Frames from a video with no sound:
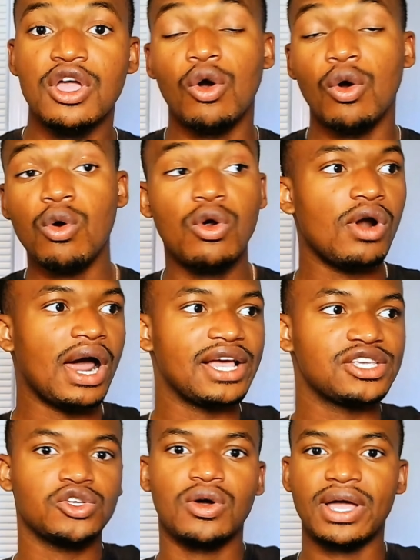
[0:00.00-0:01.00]
Or I
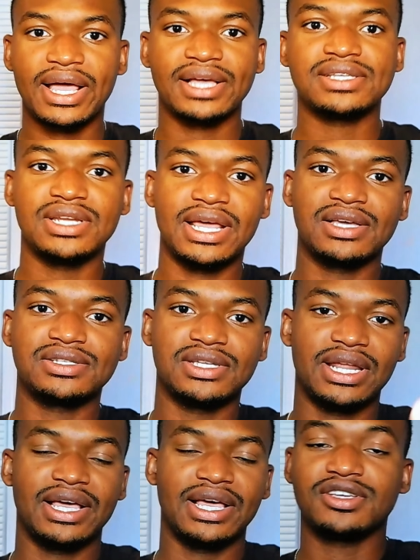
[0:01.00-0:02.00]
saw X and X and
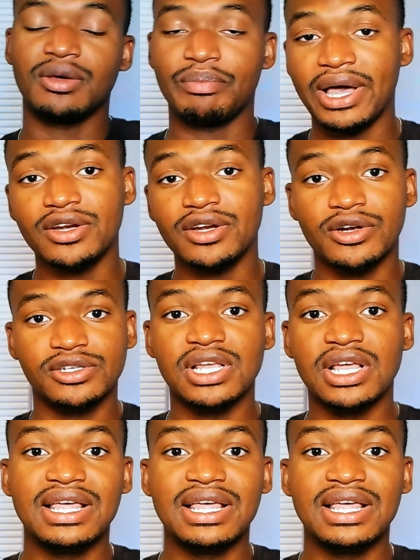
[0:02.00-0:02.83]
X competitors.